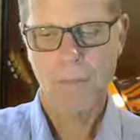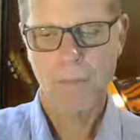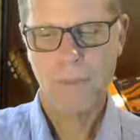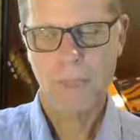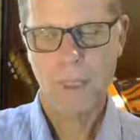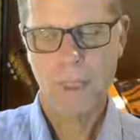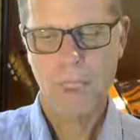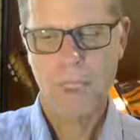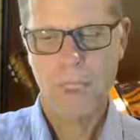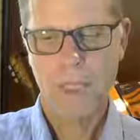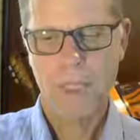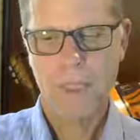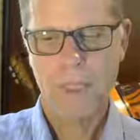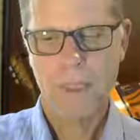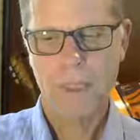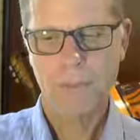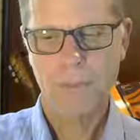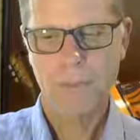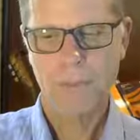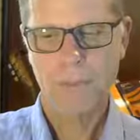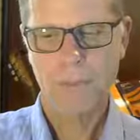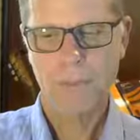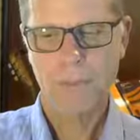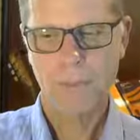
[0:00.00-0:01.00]
It is
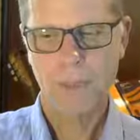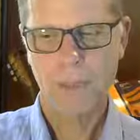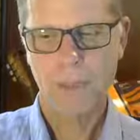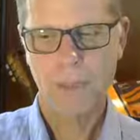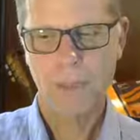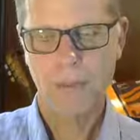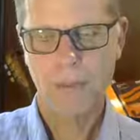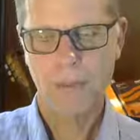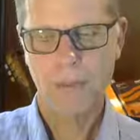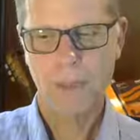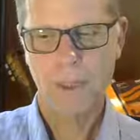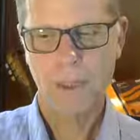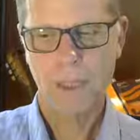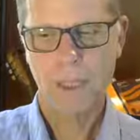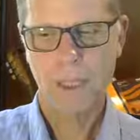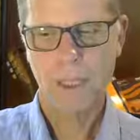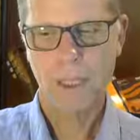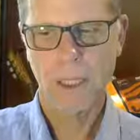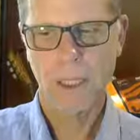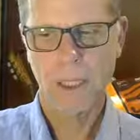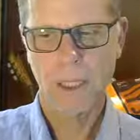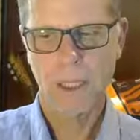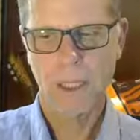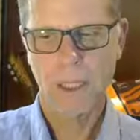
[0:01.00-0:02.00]
possible.
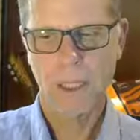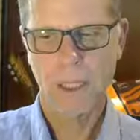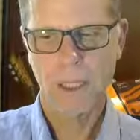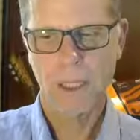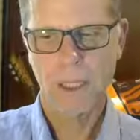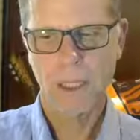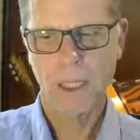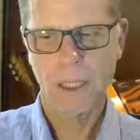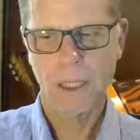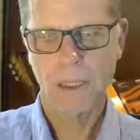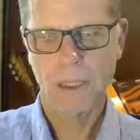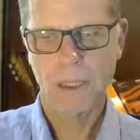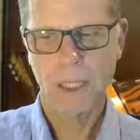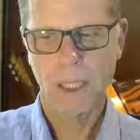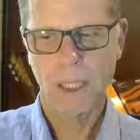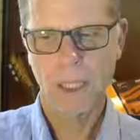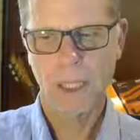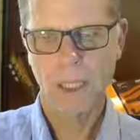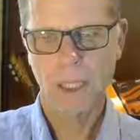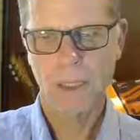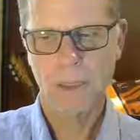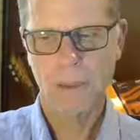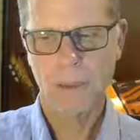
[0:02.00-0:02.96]
I mean, it's like